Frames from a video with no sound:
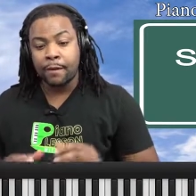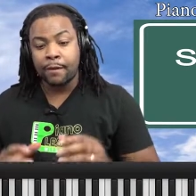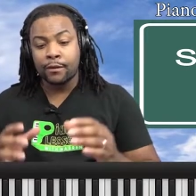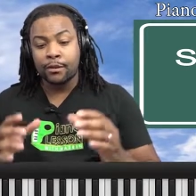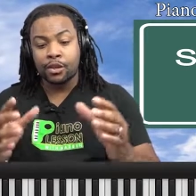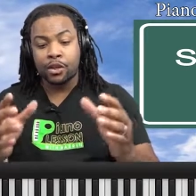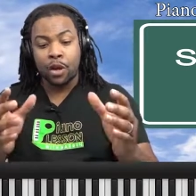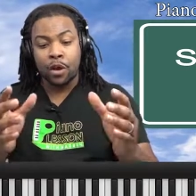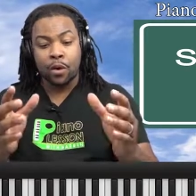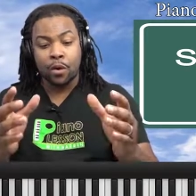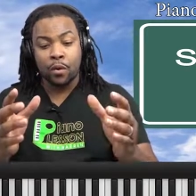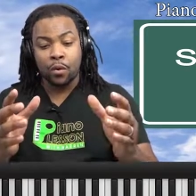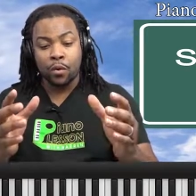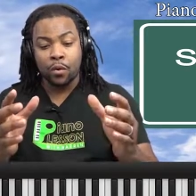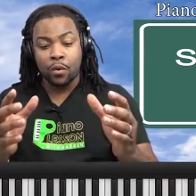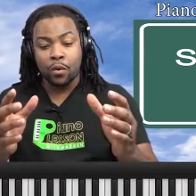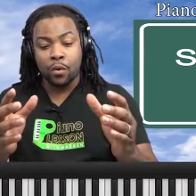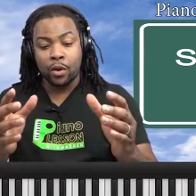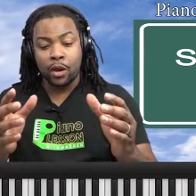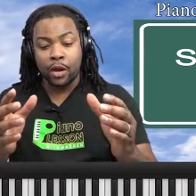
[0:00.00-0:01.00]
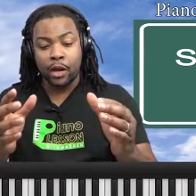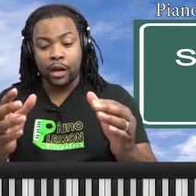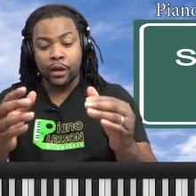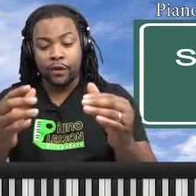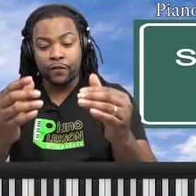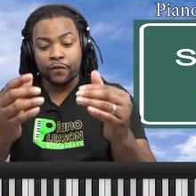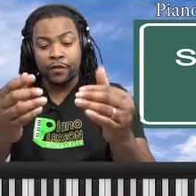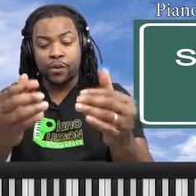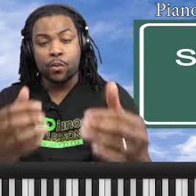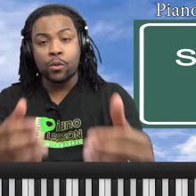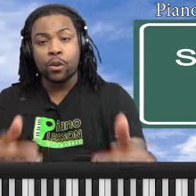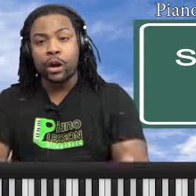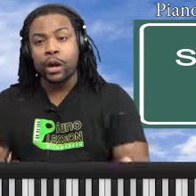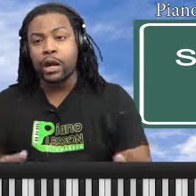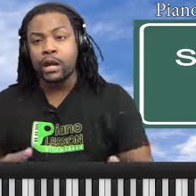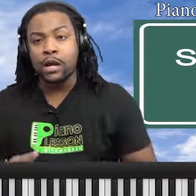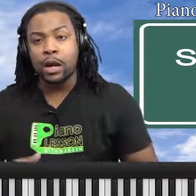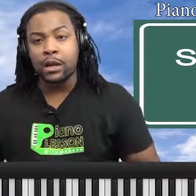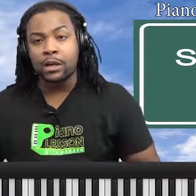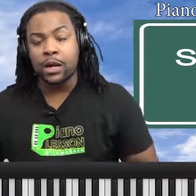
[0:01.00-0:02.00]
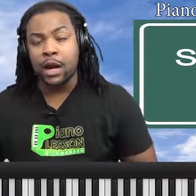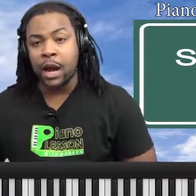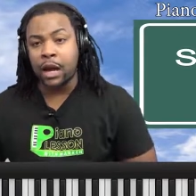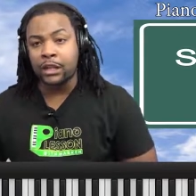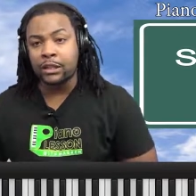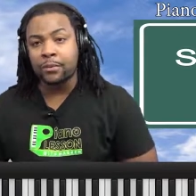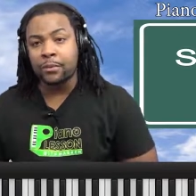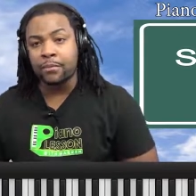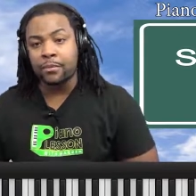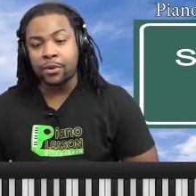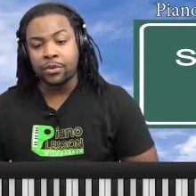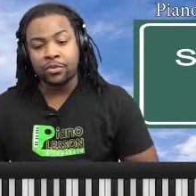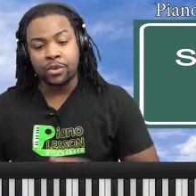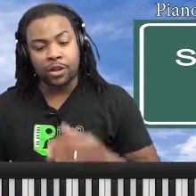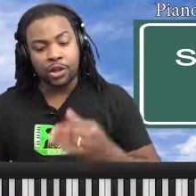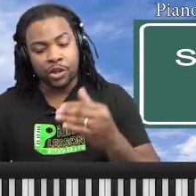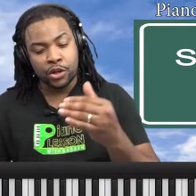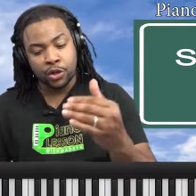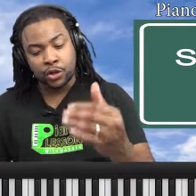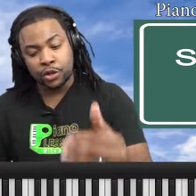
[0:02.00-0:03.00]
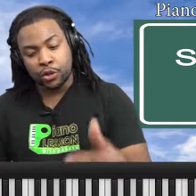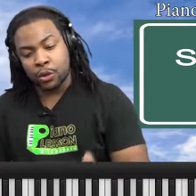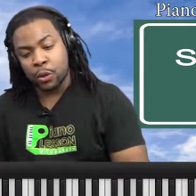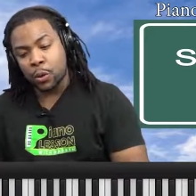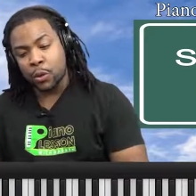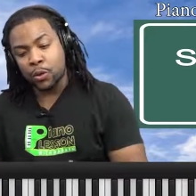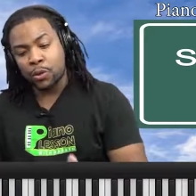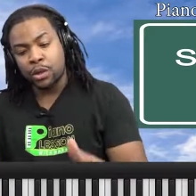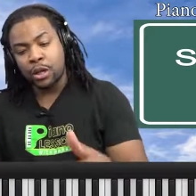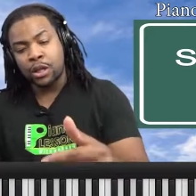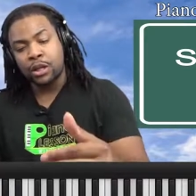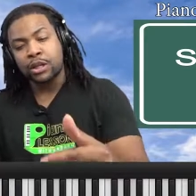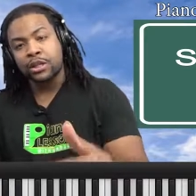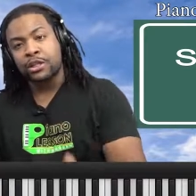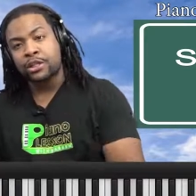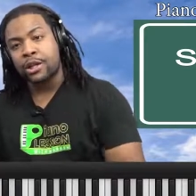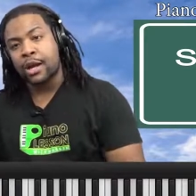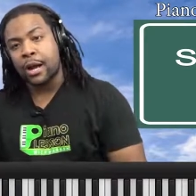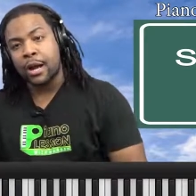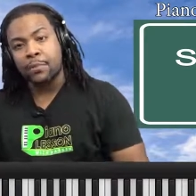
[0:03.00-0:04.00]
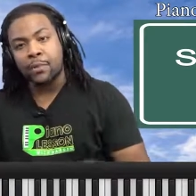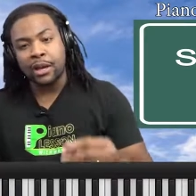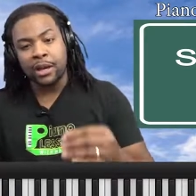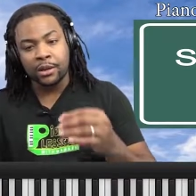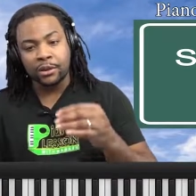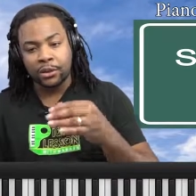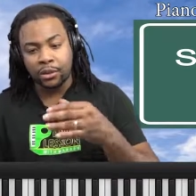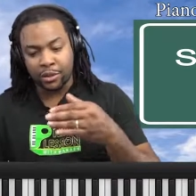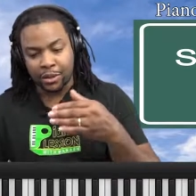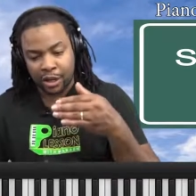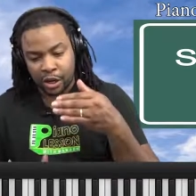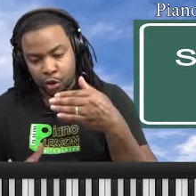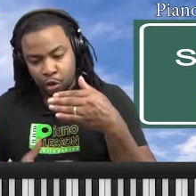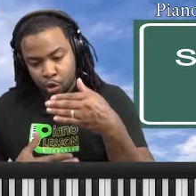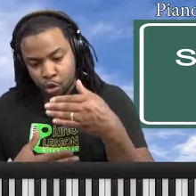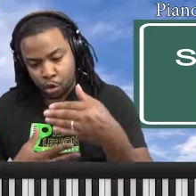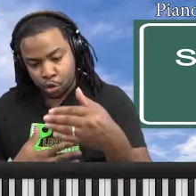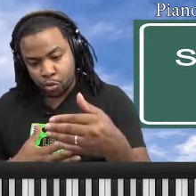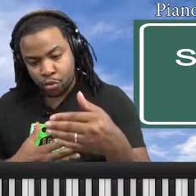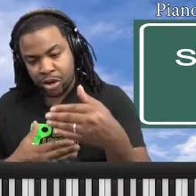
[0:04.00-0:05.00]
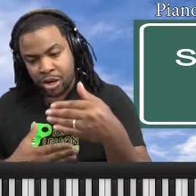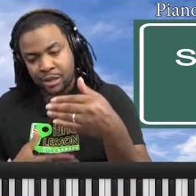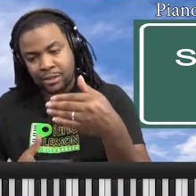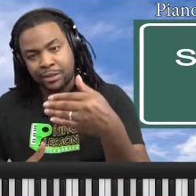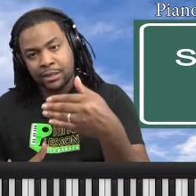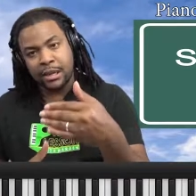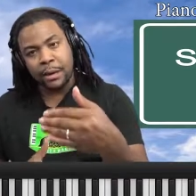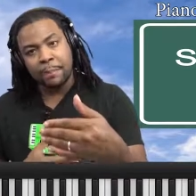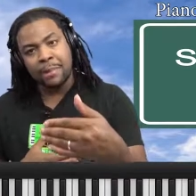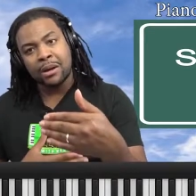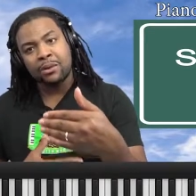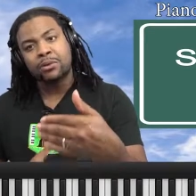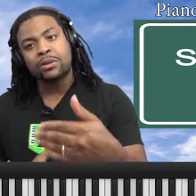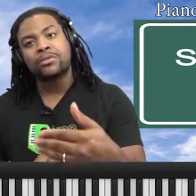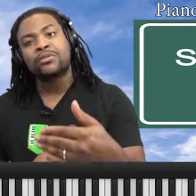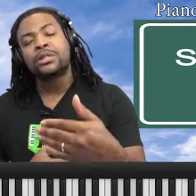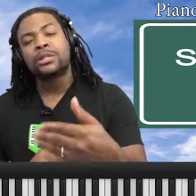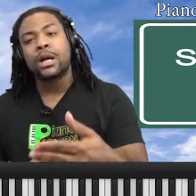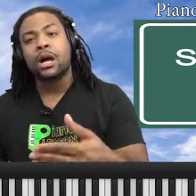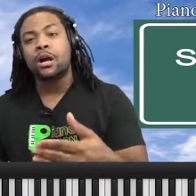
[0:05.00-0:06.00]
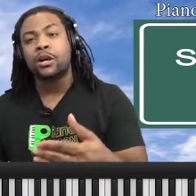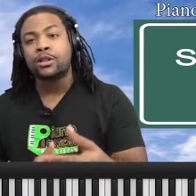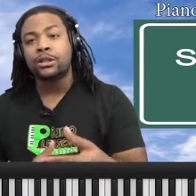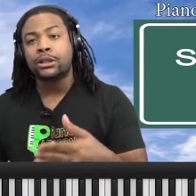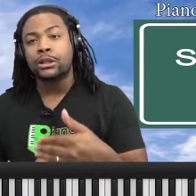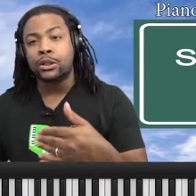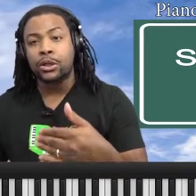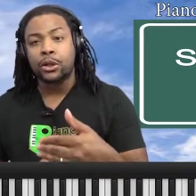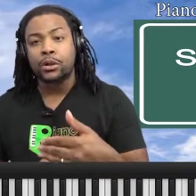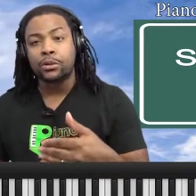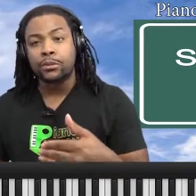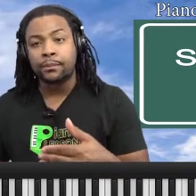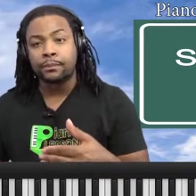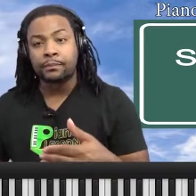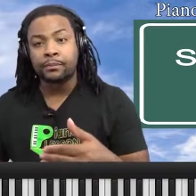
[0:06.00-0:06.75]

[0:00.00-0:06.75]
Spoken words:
So if you're working on gospel music, your sole job is to increase the amount of songs you know.